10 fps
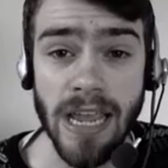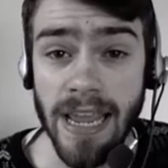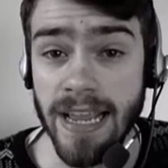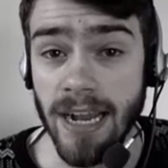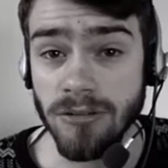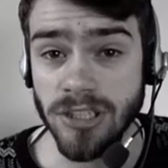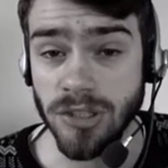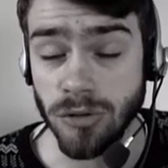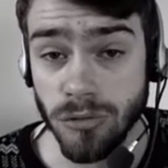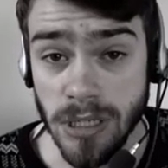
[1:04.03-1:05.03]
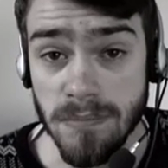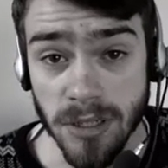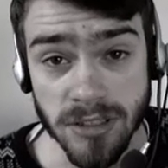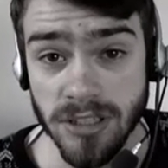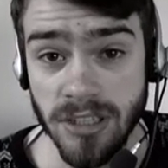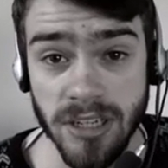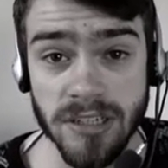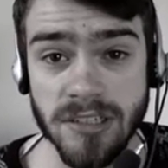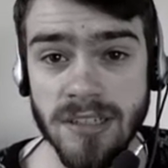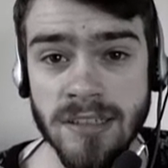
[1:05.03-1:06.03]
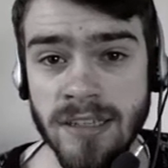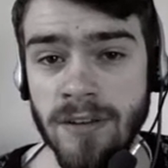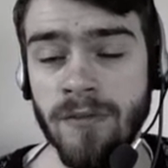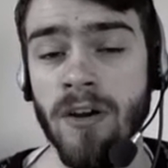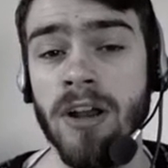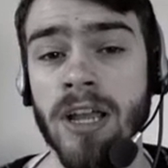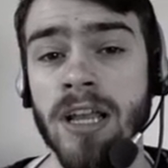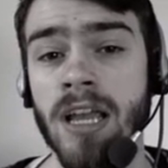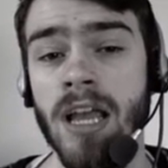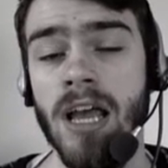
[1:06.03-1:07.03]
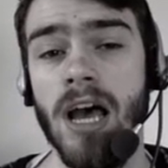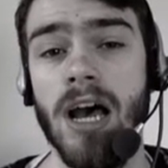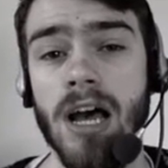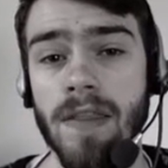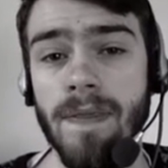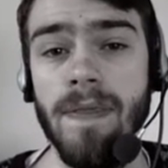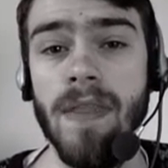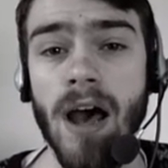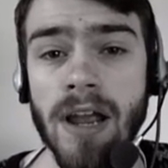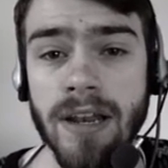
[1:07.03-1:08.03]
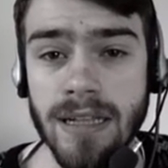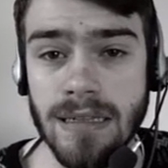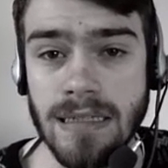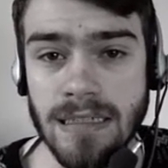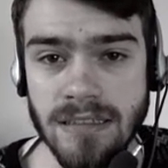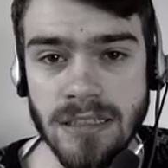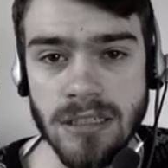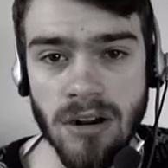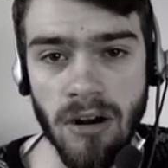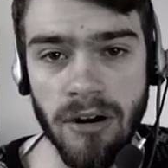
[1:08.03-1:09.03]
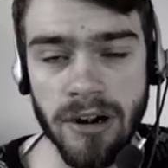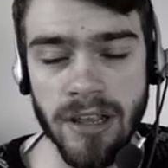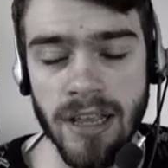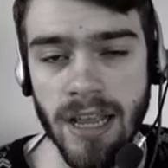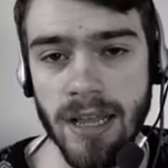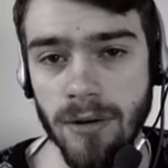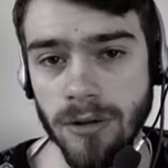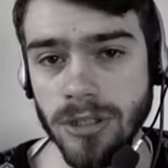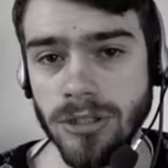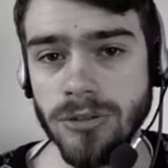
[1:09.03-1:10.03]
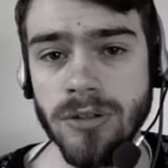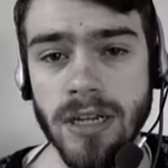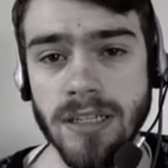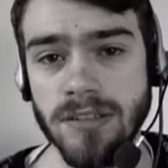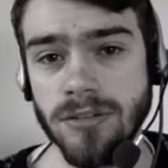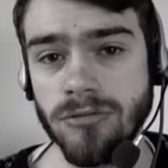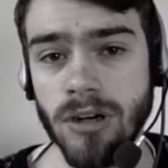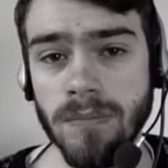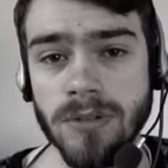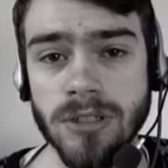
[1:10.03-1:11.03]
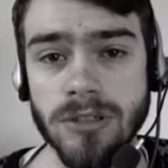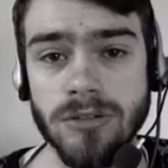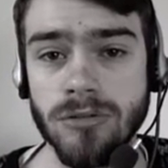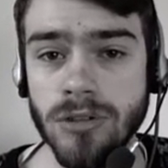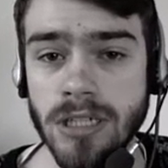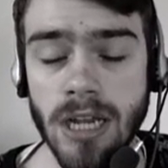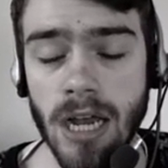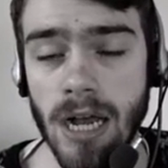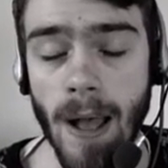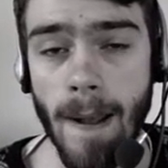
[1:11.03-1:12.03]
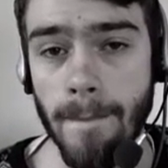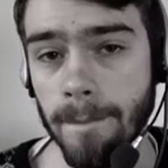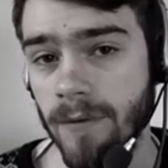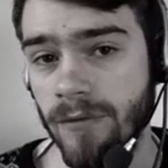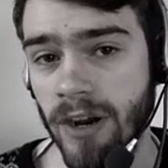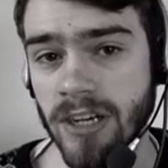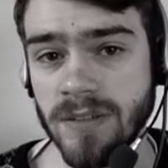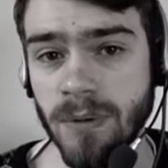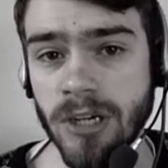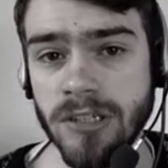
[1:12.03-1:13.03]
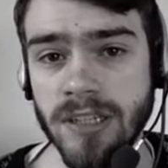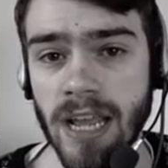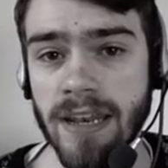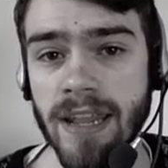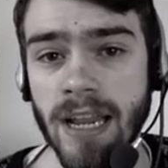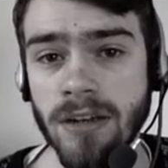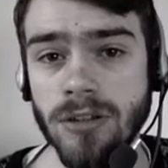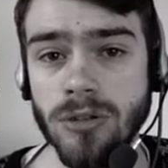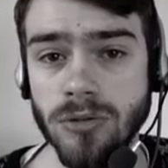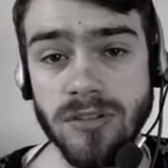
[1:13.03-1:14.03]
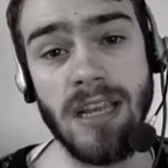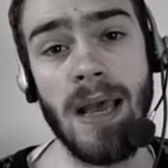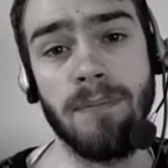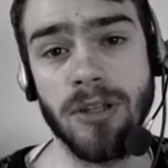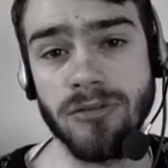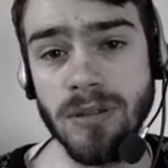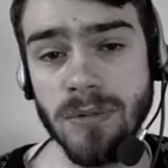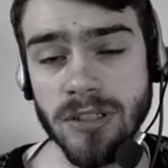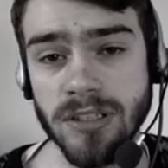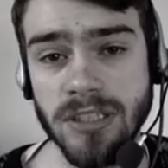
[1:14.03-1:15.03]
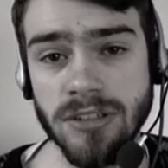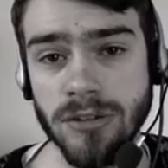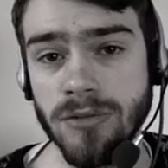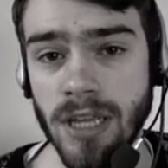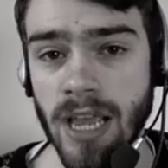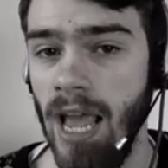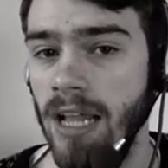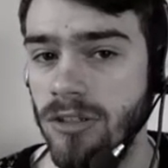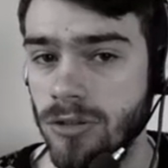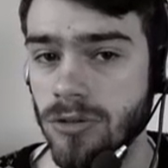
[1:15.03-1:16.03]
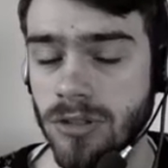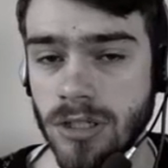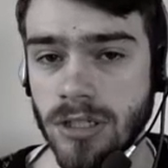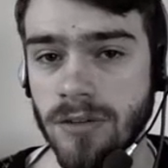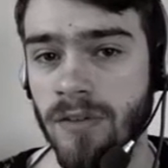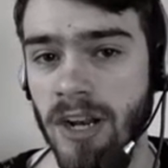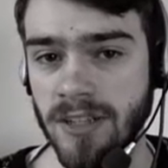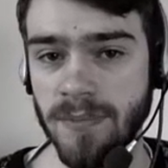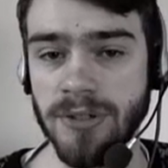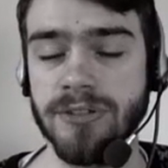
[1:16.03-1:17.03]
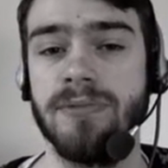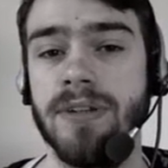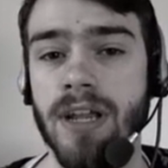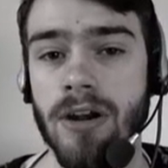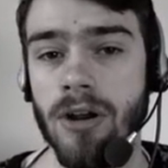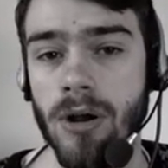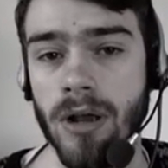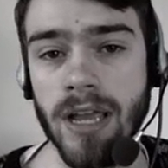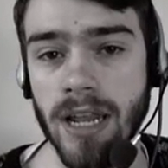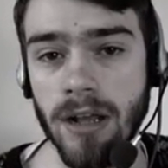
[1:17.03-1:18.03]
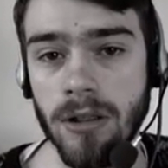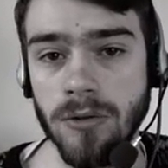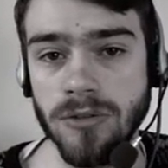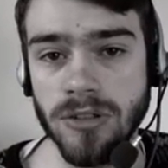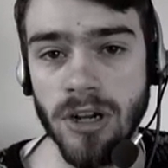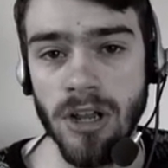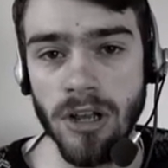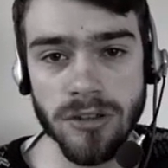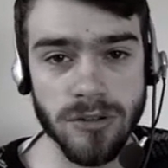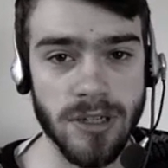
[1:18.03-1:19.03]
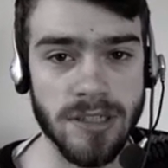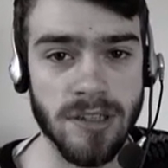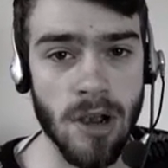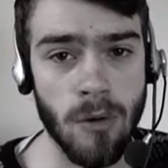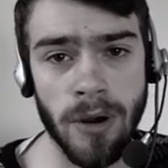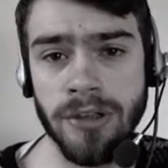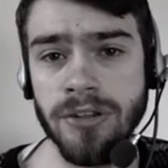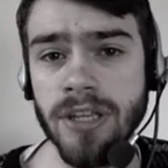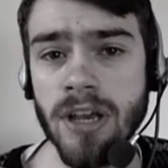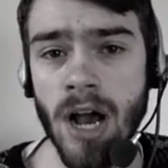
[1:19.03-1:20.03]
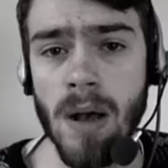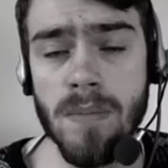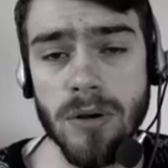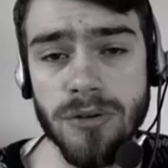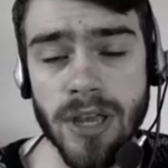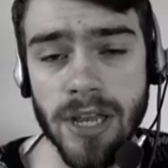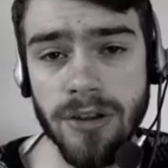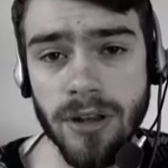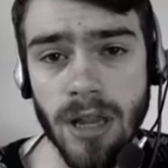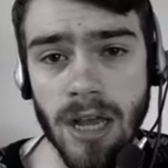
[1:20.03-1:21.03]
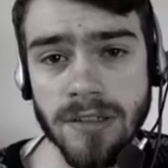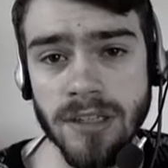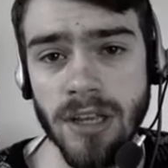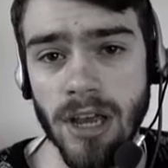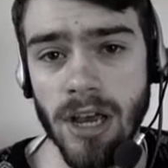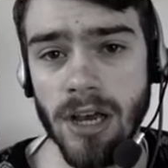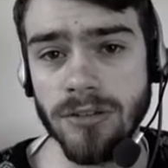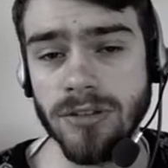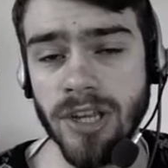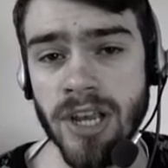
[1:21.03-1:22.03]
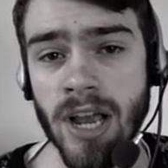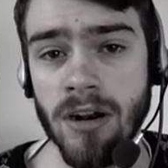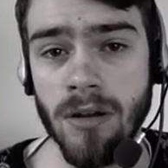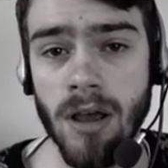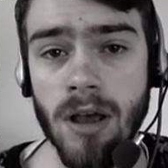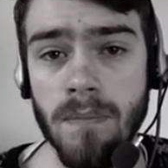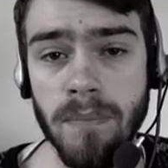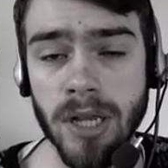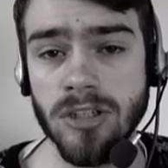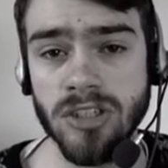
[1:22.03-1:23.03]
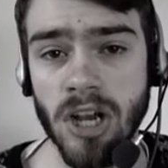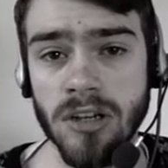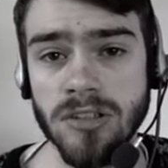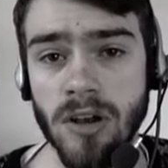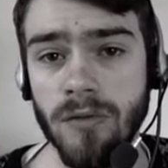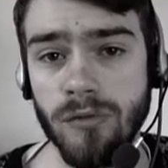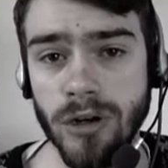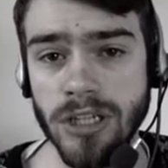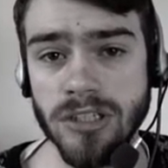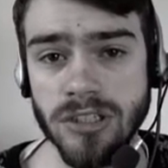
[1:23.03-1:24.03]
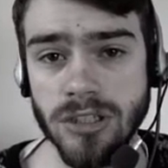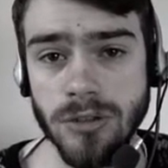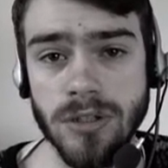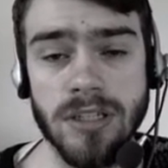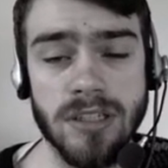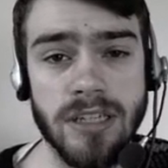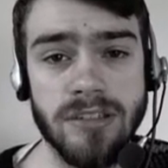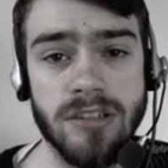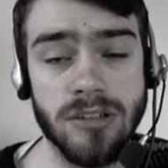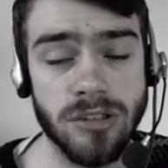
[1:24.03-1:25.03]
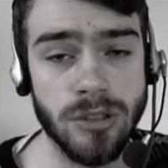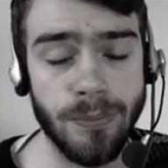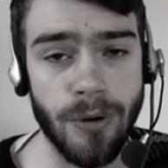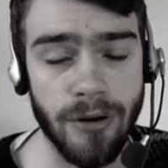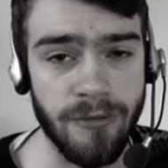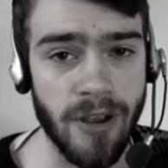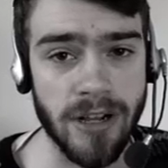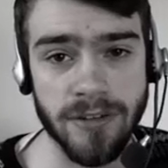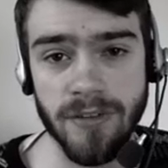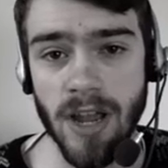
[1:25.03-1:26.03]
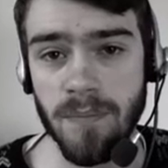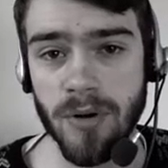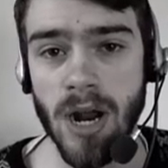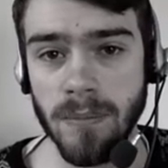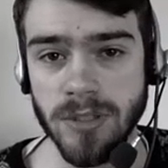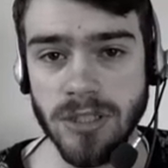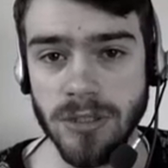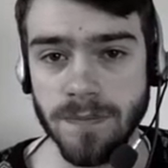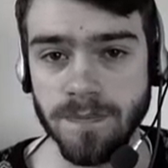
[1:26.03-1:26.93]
take out the 3 musketeers. That's a fucking 9 elixir card. And all you do is you drop the 3 fire spirits and then you zap the 3 musketeers so they can't shoot the fire spirits when they are getting closer. So that's a quite unique combo you can utilize to take out big chunks of ranged units. It's super effective, I promise you.